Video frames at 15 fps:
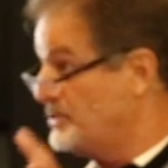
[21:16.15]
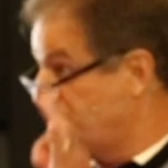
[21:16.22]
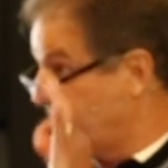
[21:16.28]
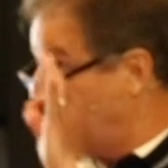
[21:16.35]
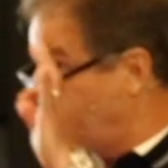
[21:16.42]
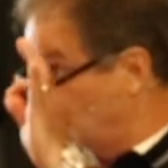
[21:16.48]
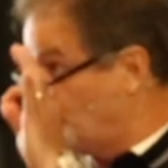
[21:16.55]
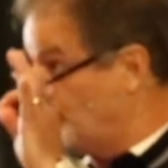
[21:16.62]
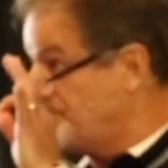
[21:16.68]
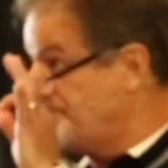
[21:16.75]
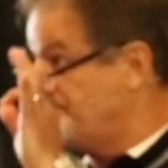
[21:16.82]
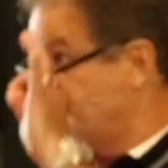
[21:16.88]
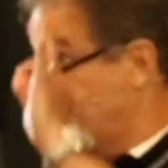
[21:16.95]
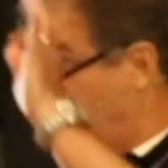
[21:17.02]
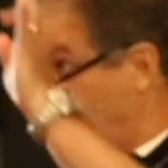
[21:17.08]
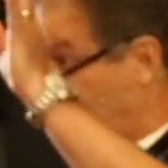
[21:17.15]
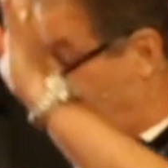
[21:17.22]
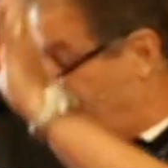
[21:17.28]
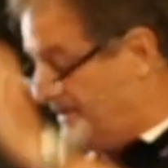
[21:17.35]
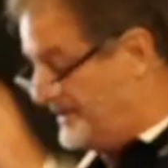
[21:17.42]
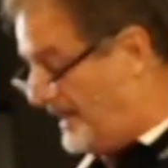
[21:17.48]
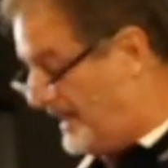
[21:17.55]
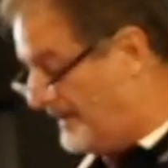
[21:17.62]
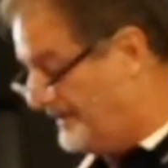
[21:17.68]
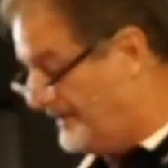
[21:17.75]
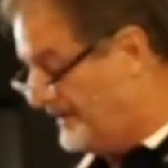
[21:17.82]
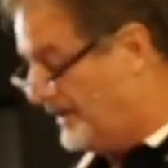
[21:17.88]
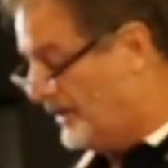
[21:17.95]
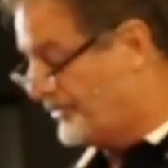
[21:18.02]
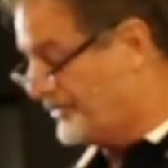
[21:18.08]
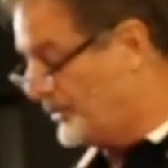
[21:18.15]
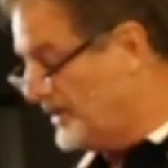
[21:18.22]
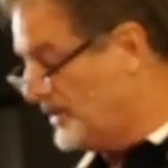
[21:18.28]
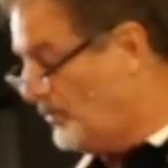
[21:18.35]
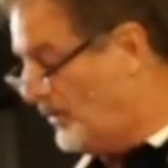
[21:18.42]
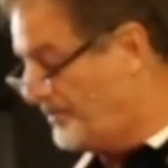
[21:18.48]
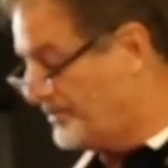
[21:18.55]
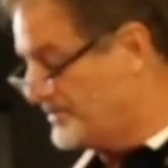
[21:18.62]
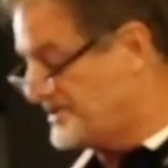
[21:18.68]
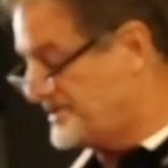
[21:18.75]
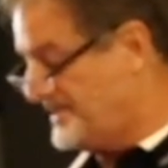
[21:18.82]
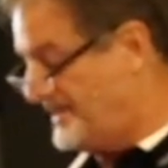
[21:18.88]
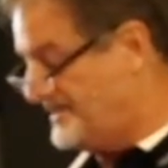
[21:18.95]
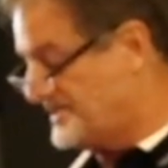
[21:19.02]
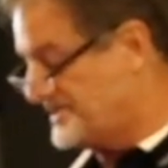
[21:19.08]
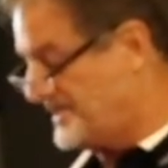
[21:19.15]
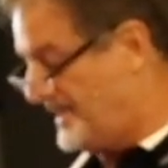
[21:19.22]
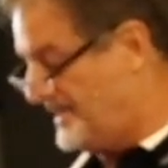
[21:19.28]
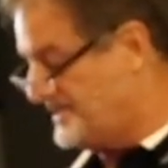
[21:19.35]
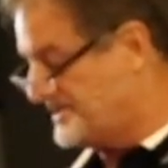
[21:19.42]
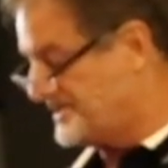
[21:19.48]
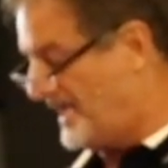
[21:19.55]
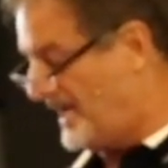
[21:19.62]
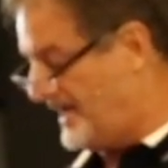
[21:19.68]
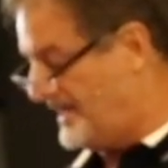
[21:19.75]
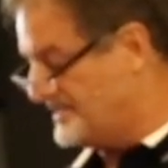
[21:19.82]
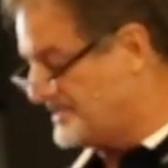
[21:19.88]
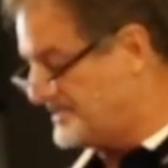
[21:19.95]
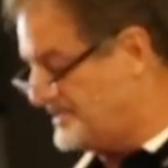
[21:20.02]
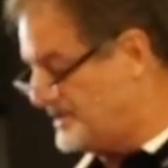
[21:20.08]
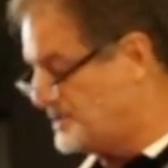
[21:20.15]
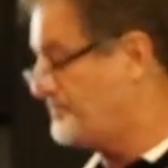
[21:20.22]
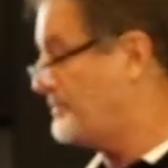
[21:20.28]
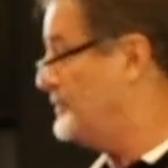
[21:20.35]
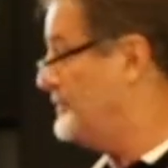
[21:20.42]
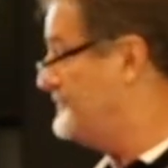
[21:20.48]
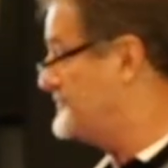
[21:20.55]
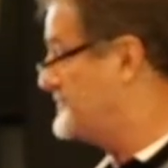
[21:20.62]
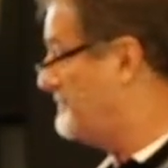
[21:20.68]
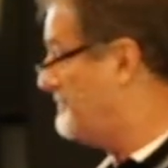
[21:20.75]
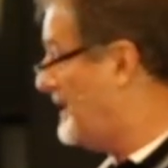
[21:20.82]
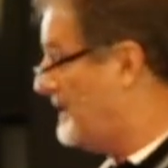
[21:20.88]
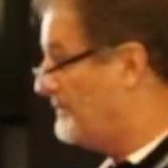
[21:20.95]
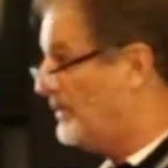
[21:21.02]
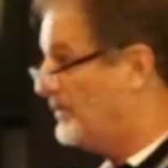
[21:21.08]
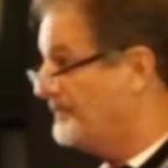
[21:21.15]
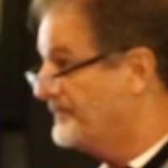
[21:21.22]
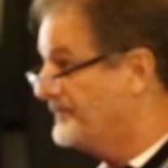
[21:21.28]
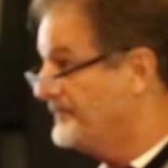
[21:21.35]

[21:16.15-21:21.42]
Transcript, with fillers: who say they're Christians, they believe in God. 31% say science disproves the Bible.